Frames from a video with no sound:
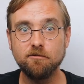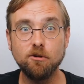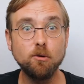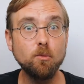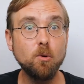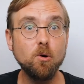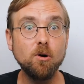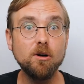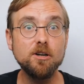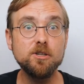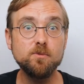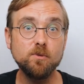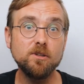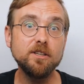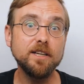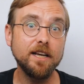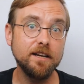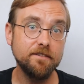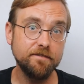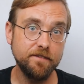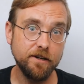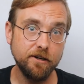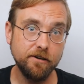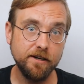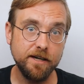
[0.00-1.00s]
Rewards will
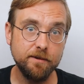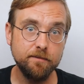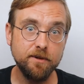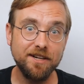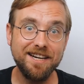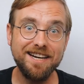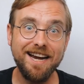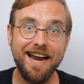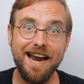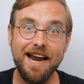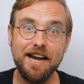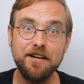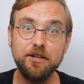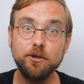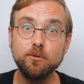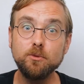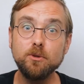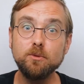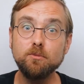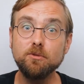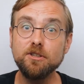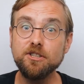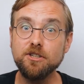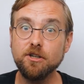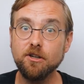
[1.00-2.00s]
again vary, but an
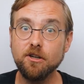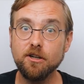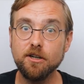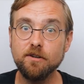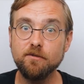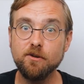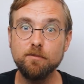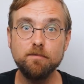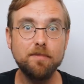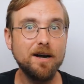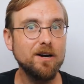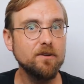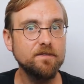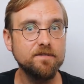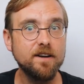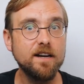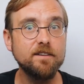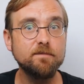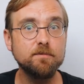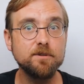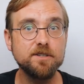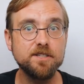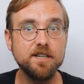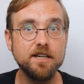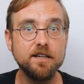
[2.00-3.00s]
annual return of about
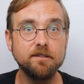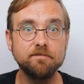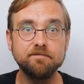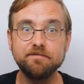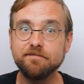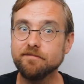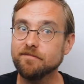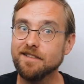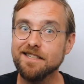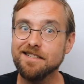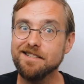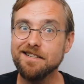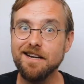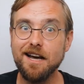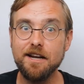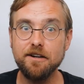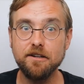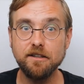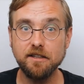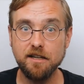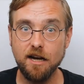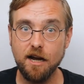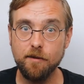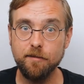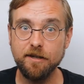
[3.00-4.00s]
5% is not
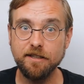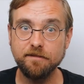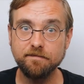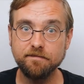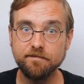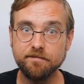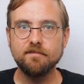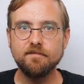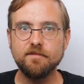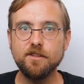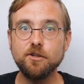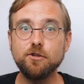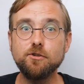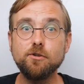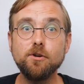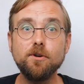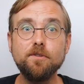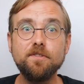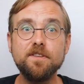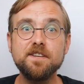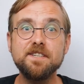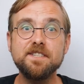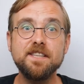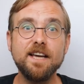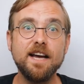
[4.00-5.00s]
uncommon. The
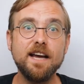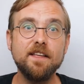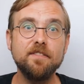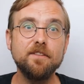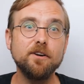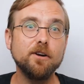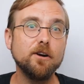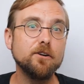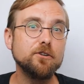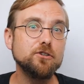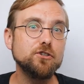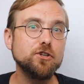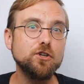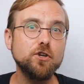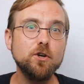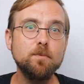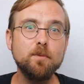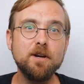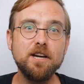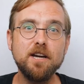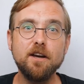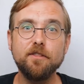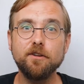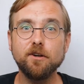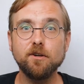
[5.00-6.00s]
truth is that there are too
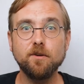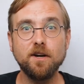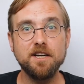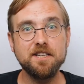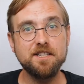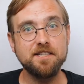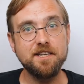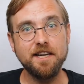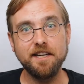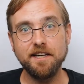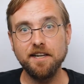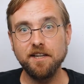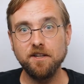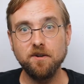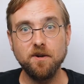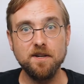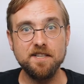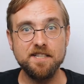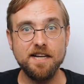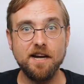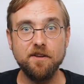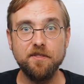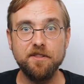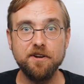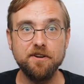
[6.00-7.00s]
many other great staking
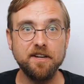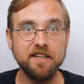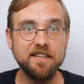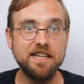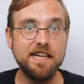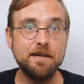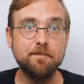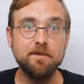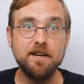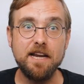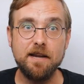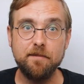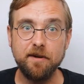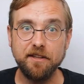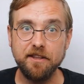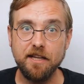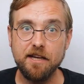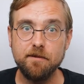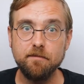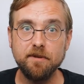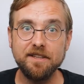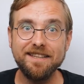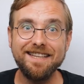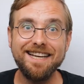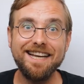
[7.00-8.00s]
coins out there to keep naming
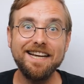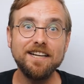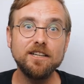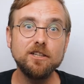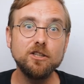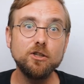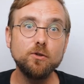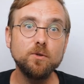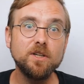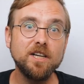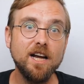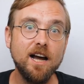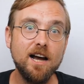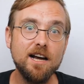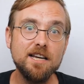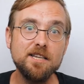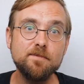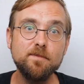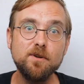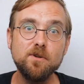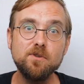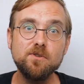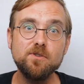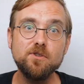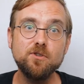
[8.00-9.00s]
them, but they include
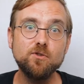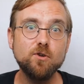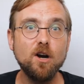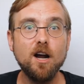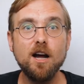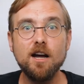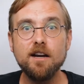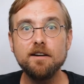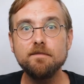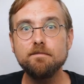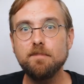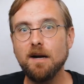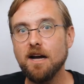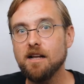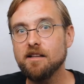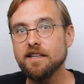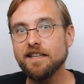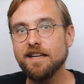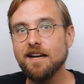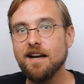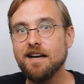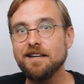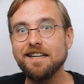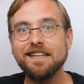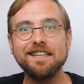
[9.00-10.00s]
Cosmos, Tron,
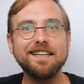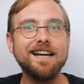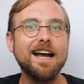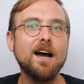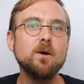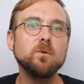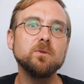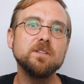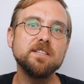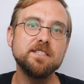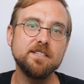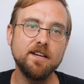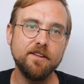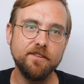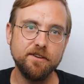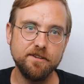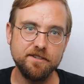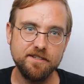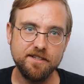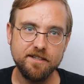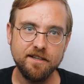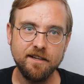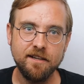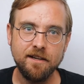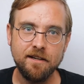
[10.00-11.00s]
Polygon, and countless
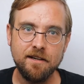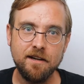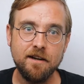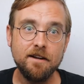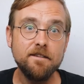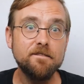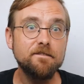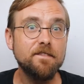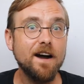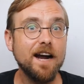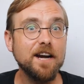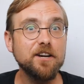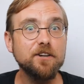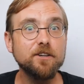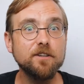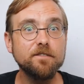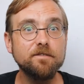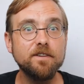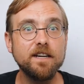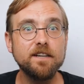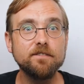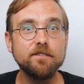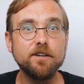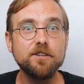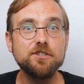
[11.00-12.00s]
others find your
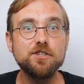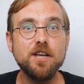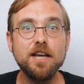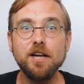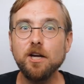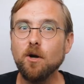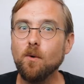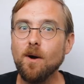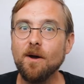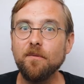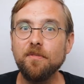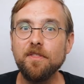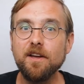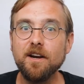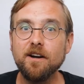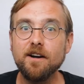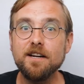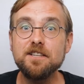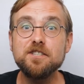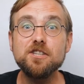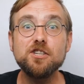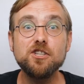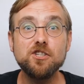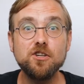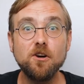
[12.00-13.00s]
favorites, and go out there
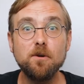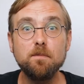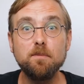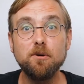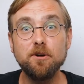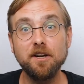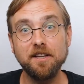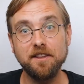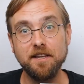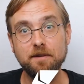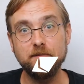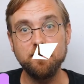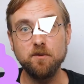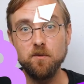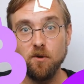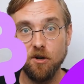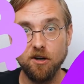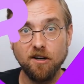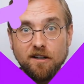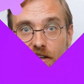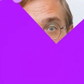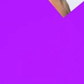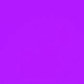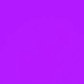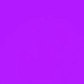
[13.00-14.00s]
and start putting them to
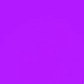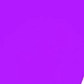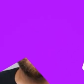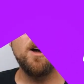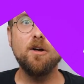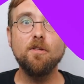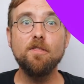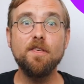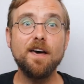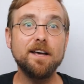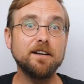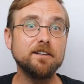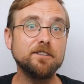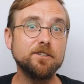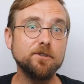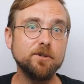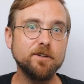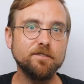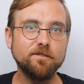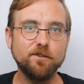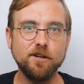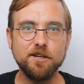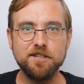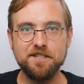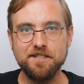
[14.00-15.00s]
work. Well, that'll do
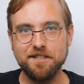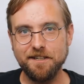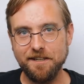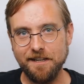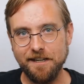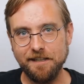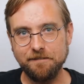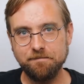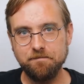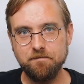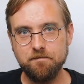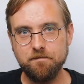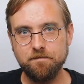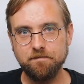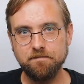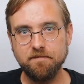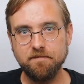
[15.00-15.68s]
it for us today.